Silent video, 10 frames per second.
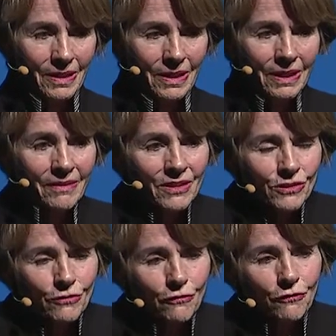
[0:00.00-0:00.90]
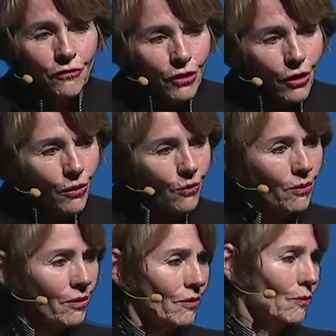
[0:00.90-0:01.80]
In this
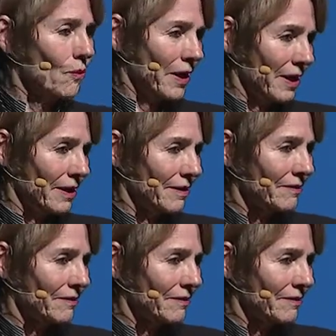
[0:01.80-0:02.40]
flow way